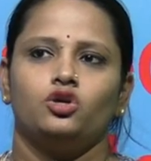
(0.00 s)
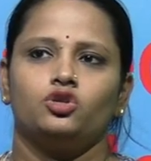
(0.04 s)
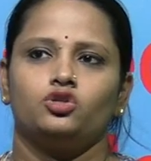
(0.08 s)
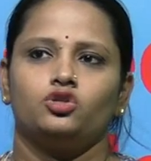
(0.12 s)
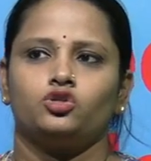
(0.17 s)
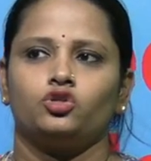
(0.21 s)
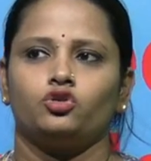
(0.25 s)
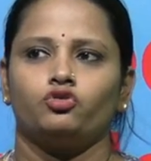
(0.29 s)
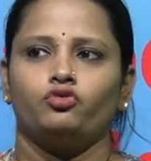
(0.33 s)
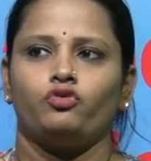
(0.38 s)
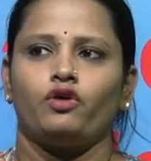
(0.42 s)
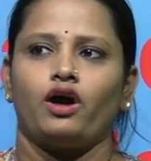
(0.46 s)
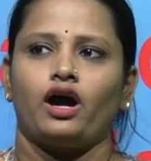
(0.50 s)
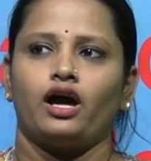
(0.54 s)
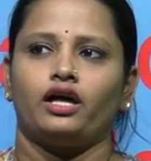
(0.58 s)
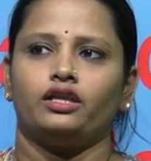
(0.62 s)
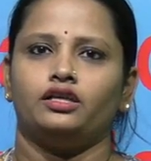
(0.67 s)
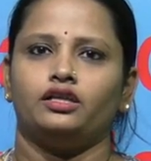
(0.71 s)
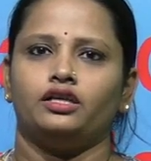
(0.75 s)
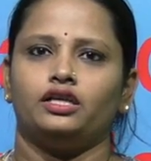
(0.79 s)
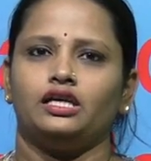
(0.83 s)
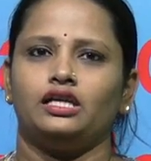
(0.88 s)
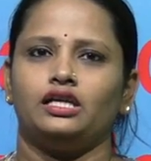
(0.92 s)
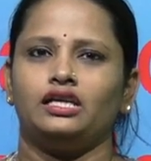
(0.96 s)
So
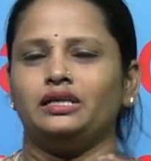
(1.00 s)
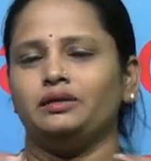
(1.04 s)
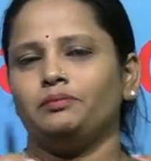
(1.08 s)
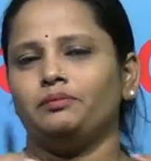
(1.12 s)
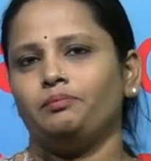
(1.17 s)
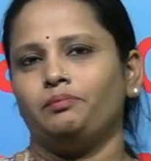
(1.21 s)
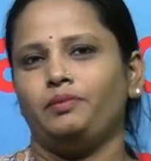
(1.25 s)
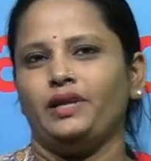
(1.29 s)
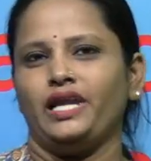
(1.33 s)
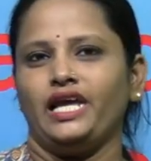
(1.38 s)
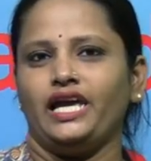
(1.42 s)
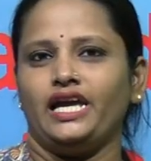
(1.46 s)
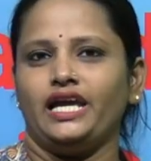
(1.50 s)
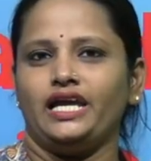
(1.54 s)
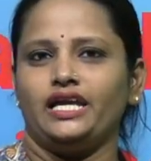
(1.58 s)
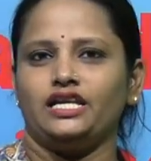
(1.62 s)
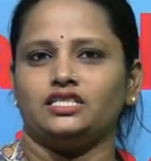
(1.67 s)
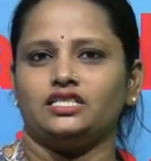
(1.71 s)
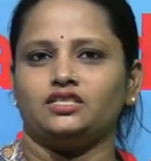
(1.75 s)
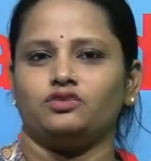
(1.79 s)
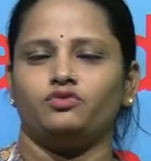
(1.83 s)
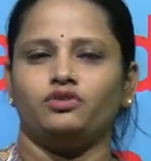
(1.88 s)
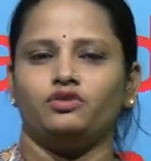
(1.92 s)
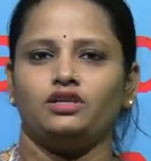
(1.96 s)
father
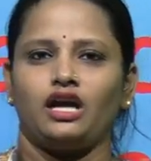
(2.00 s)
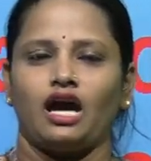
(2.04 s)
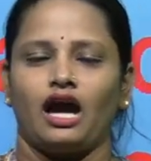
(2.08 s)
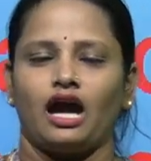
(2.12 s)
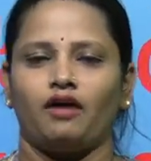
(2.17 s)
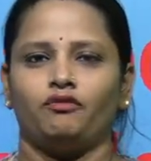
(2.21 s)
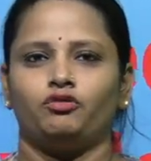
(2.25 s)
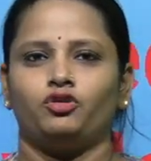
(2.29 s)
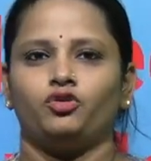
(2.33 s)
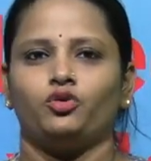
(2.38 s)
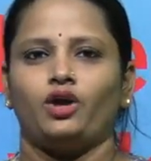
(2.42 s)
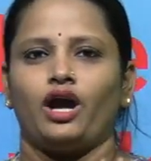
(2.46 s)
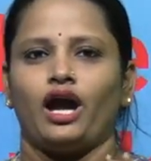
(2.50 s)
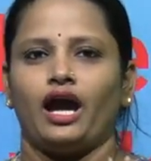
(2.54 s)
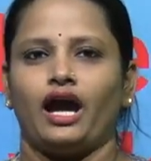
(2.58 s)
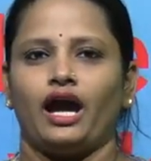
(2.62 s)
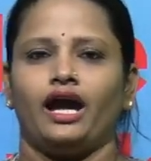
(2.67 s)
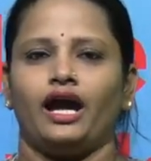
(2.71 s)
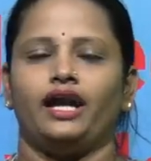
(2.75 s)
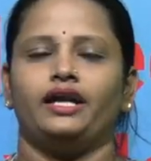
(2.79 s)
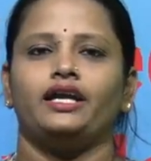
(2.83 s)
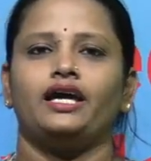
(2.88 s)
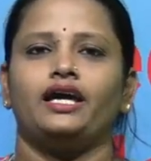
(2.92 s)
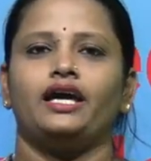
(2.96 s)
plays. We have to
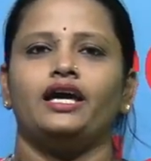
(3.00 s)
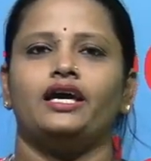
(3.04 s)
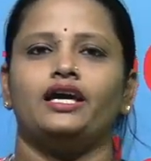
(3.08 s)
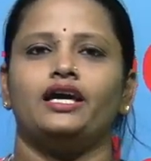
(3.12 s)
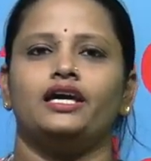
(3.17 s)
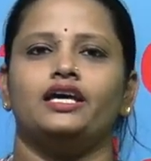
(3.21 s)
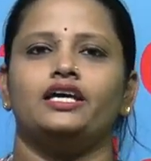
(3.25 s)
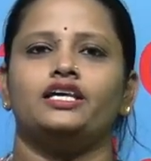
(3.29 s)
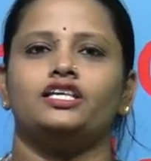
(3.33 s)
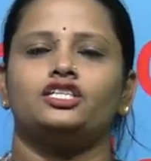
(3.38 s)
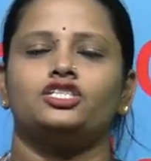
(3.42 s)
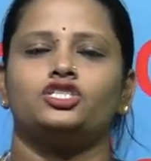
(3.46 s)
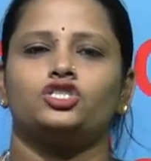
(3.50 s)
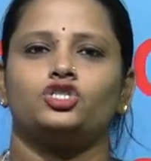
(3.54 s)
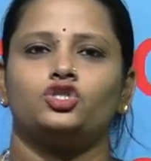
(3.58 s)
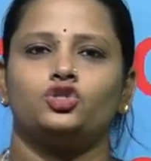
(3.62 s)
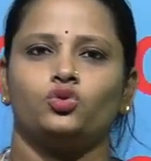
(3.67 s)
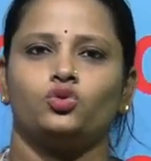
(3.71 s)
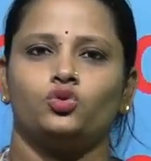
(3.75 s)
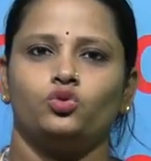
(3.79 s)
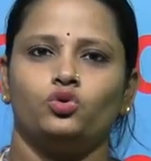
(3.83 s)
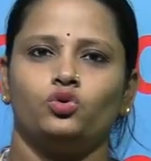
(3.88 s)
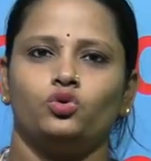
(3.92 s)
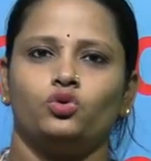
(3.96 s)
add S
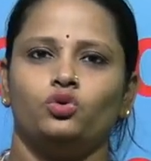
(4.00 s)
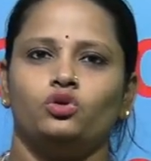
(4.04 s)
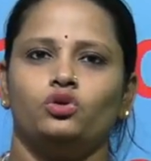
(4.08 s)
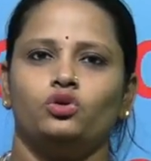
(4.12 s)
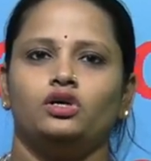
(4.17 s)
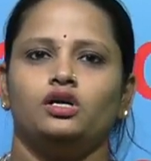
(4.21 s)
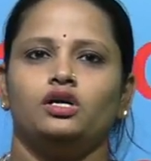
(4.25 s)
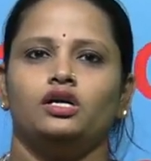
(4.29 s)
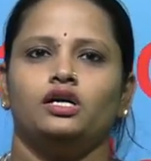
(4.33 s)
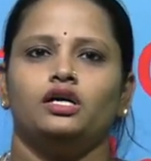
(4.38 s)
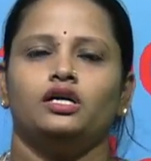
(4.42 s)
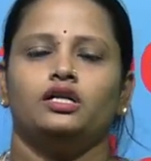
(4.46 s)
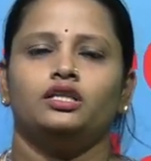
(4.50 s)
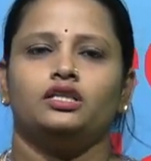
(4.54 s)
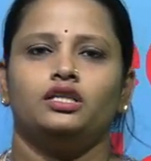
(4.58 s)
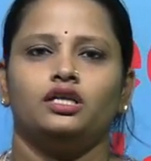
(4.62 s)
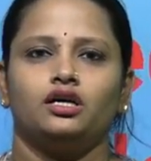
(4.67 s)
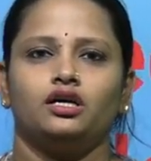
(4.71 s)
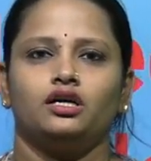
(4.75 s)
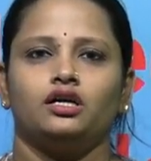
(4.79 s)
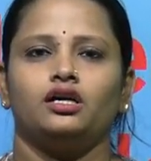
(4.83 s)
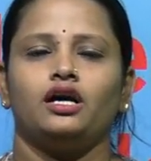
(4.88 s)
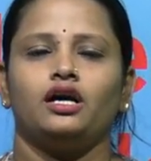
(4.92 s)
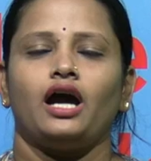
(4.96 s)
to
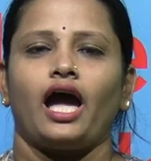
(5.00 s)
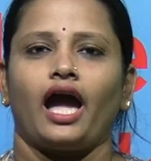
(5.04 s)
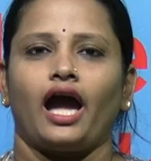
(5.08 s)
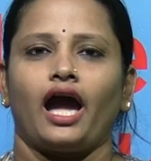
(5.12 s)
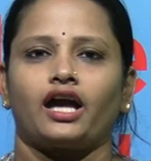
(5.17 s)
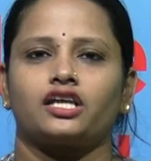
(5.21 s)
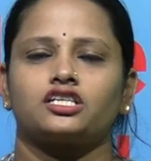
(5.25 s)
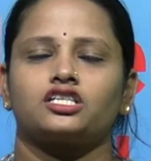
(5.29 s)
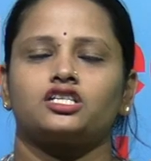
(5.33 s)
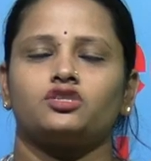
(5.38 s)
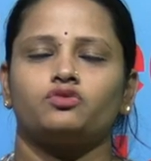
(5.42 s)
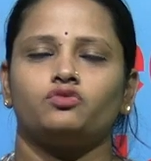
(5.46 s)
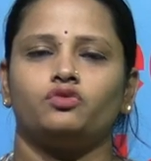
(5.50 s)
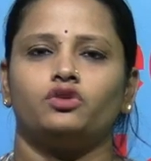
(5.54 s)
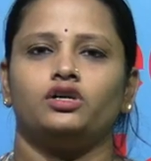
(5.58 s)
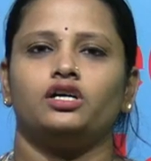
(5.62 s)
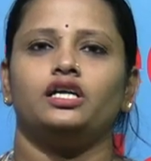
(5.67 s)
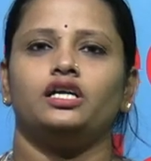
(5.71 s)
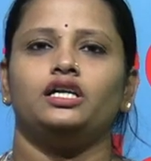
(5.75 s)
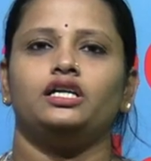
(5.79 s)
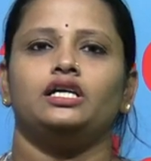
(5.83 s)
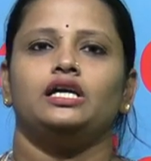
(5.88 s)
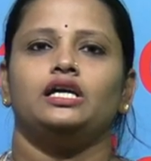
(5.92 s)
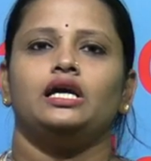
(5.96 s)
the action
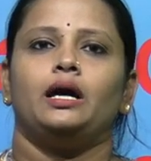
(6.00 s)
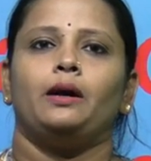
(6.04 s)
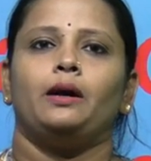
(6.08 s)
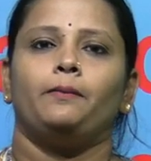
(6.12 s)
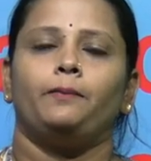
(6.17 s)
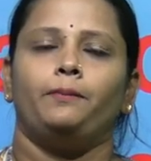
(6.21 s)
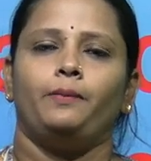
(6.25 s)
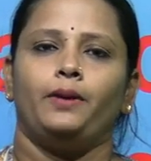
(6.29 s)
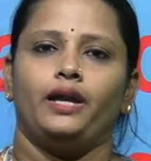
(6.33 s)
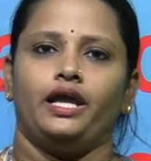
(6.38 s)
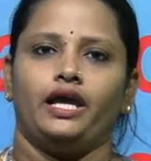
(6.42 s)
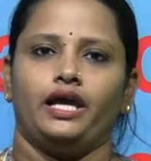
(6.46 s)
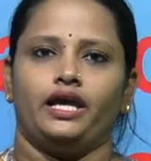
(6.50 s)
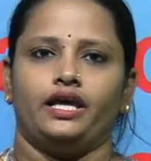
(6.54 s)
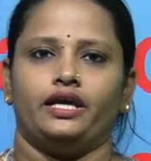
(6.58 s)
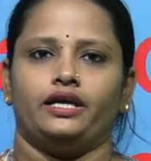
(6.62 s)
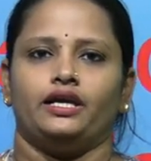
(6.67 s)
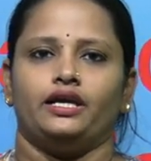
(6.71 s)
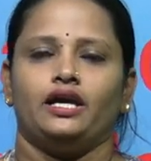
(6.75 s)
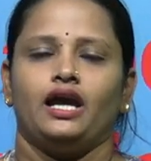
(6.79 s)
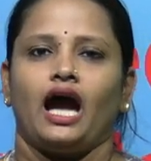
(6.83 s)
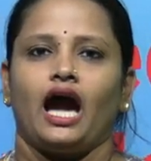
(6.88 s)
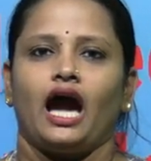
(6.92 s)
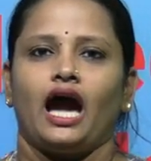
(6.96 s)
word
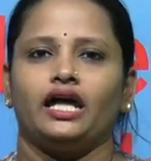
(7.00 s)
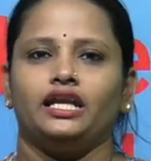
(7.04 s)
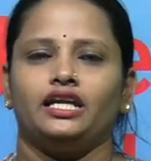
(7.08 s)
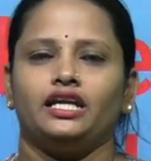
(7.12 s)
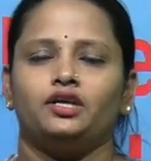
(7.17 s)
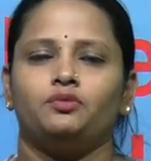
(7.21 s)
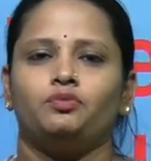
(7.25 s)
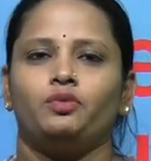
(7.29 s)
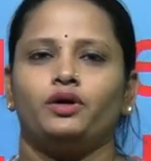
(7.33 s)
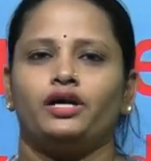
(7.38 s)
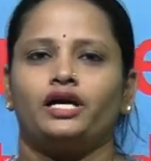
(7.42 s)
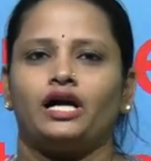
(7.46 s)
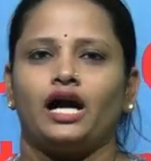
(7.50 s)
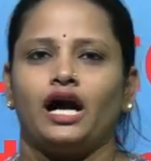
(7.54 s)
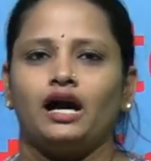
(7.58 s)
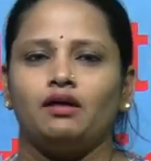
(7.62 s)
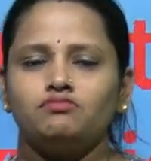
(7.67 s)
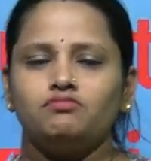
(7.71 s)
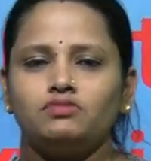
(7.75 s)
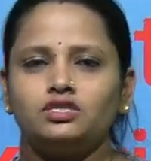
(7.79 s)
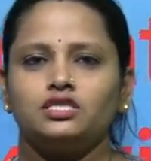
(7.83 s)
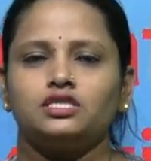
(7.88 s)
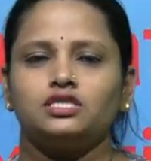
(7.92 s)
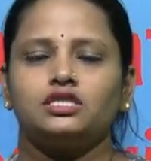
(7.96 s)
play and it
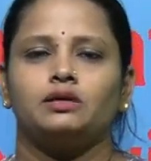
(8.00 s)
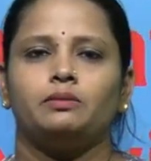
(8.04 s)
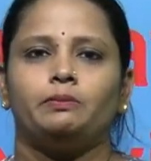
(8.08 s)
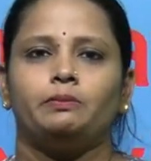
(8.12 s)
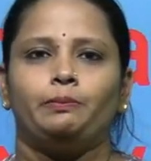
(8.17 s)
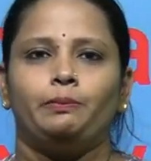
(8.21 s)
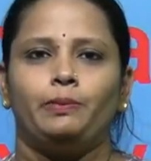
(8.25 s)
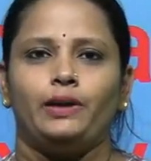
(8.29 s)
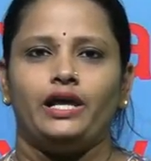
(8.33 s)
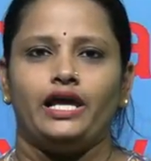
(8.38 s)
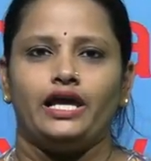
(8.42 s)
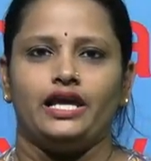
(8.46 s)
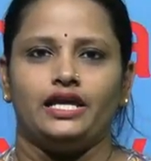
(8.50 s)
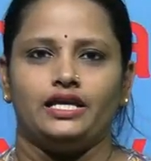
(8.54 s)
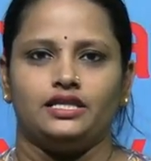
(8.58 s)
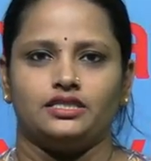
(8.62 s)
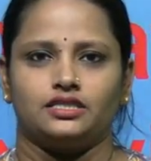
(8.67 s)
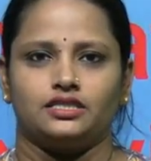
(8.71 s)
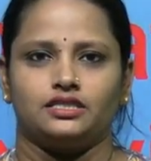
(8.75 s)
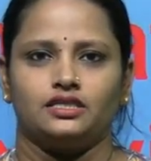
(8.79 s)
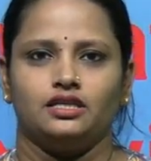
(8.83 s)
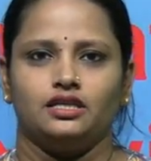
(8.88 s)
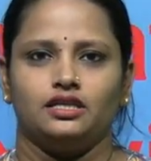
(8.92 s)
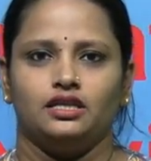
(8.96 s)
becomes
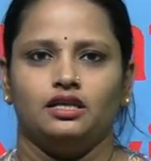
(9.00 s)
plays.